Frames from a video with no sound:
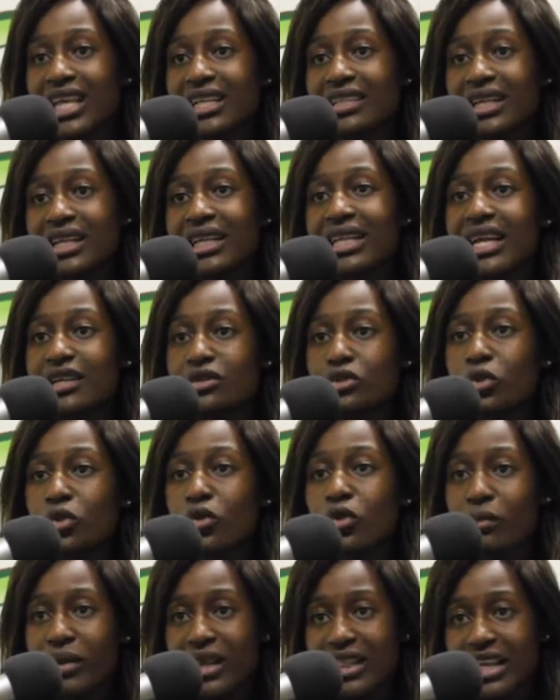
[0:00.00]
Exactly.
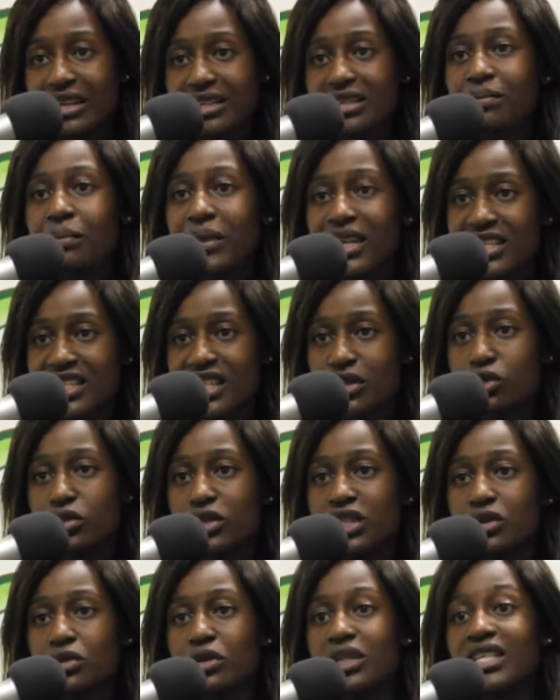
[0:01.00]
Asikukupa that space
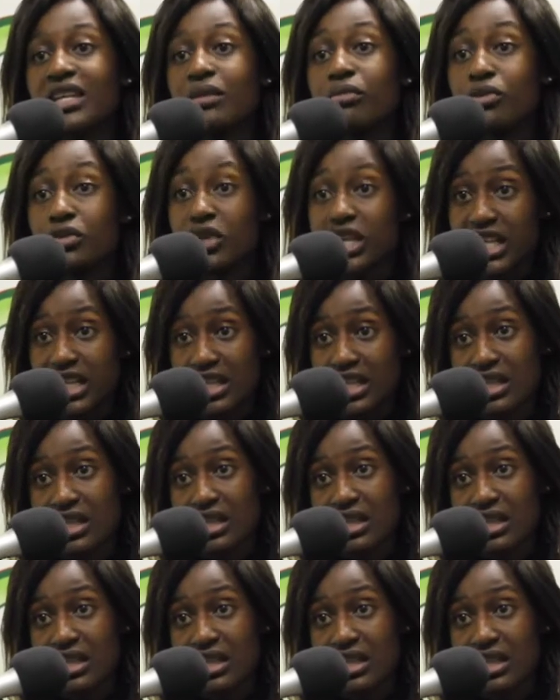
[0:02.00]
yekuthi uite breathe.